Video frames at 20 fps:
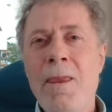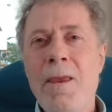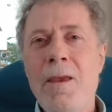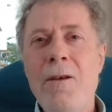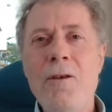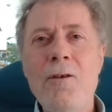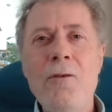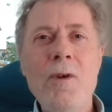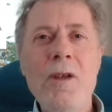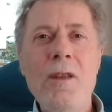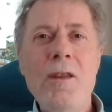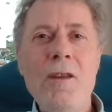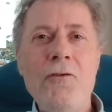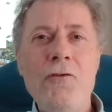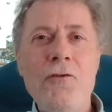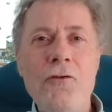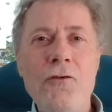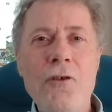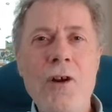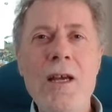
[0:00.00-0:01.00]
You know, when
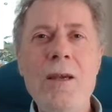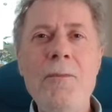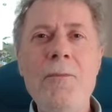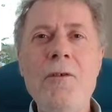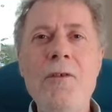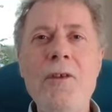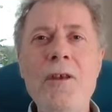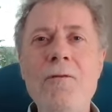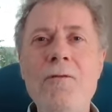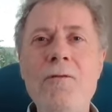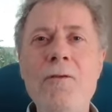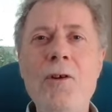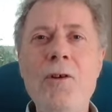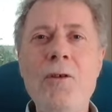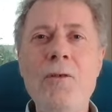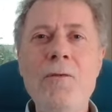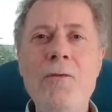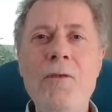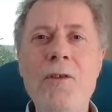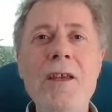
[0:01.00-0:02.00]
tribe is
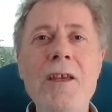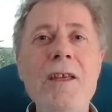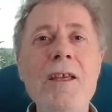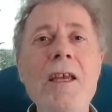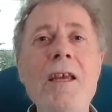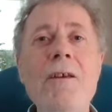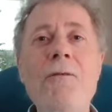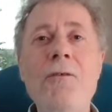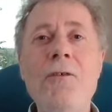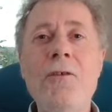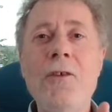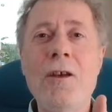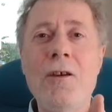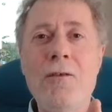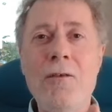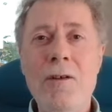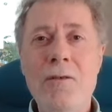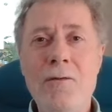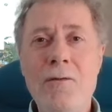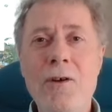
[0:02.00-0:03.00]
involved, then gifts
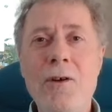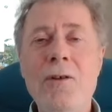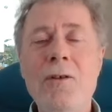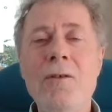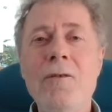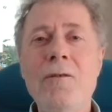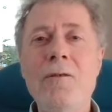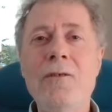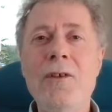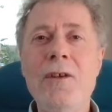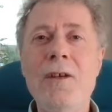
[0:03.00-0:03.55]
are involved,